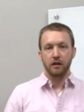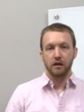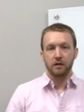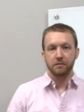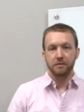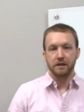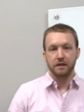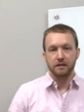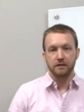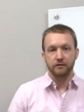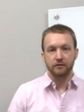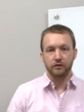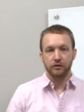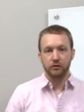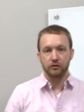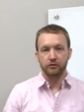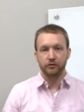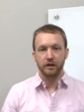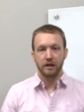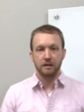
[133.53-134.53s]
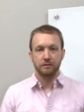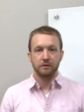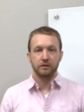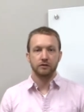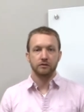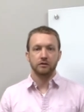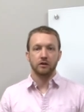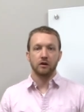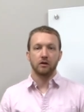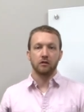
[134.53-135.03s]
because if
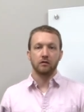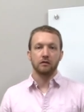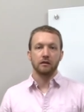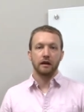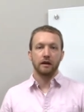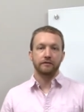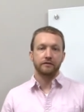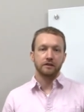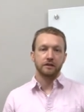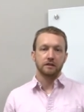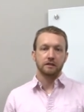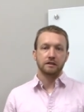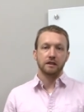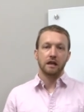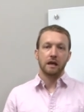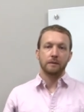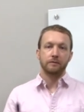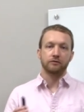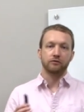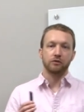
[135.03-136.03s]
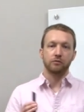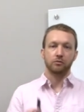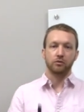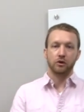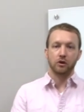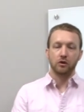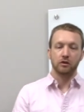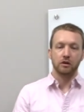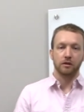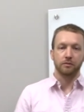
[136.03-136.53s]
neurotransmitters are left in the synapse for a
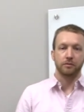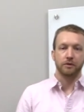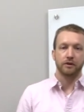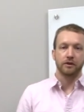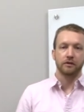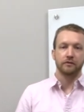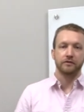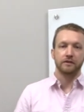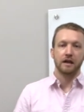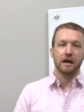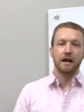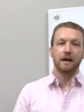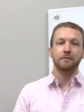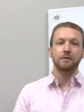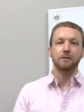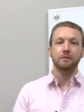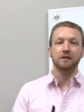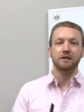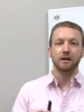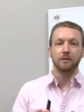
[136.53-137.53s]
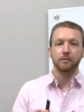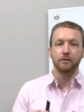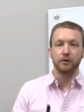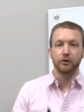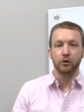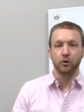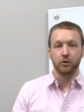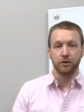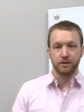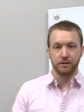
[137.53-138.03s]
prolonged period of time, they become
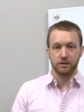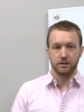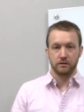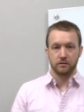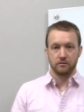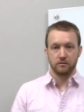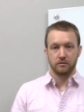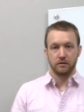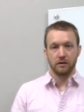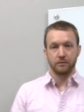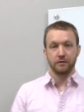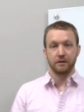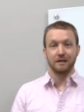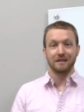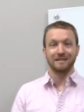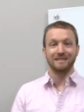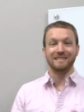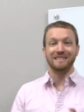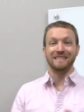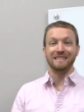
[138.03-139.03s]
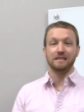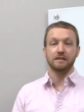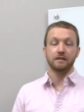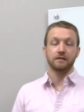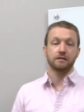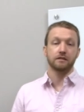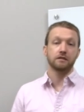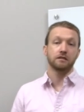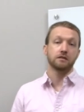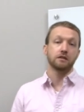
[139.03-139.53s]
noise, and we get
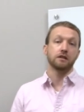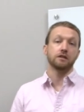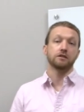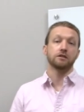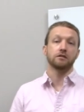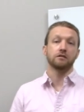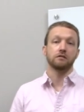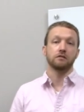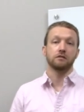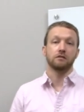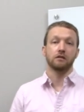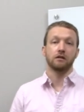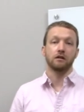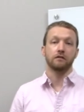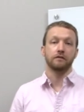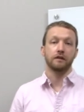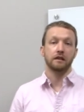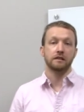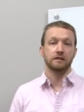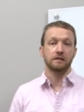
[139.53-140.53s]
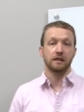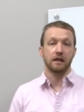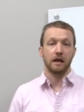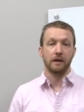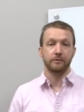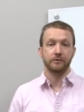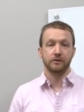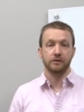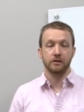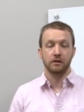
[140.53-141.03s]
desensitization of that
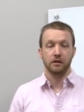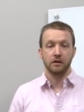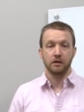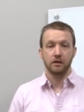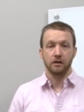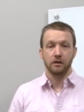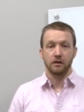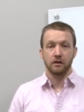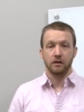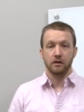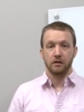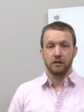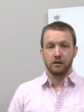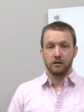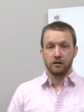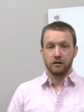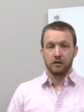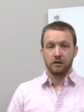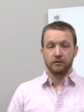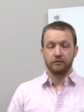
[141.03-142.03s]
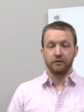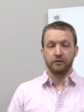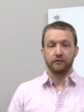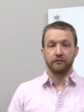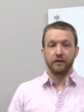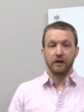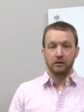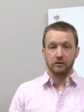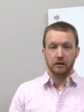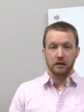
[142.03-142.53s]
synapse. If we
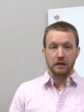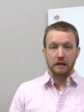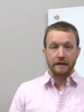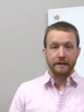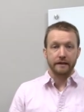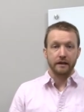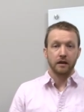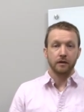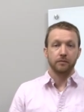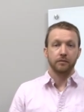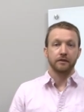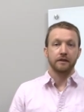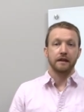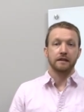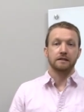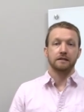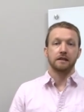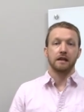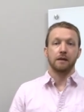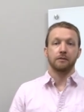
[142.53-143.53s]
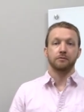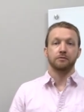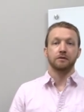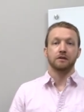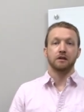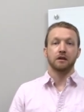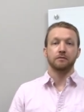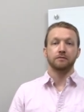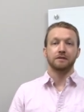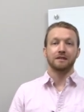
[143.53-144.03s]
fail to clean it up, that synapse
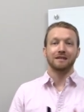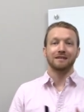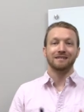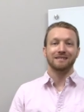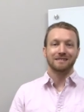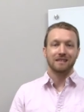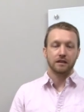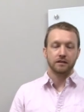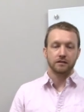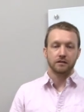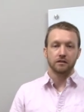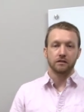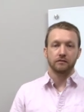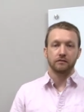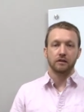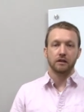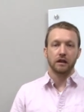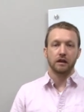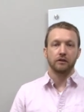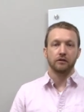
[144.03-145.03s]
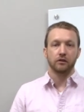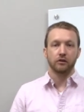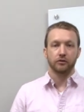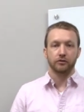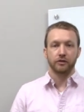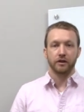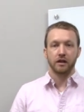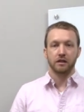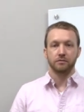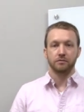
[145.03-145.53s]
becomes insensitive to that
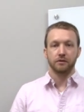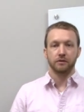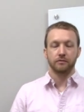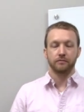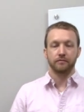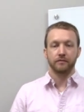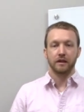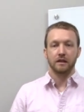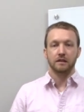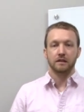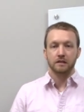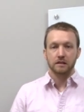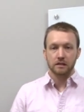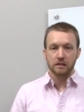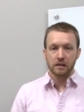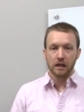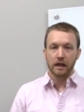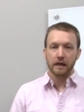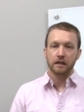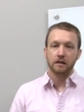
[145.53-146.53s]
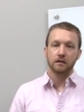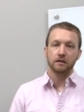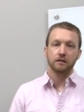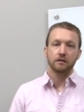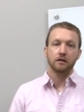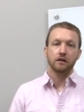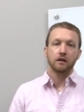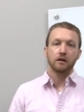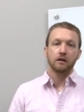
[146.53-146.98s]
neurotransmitter. And this is likely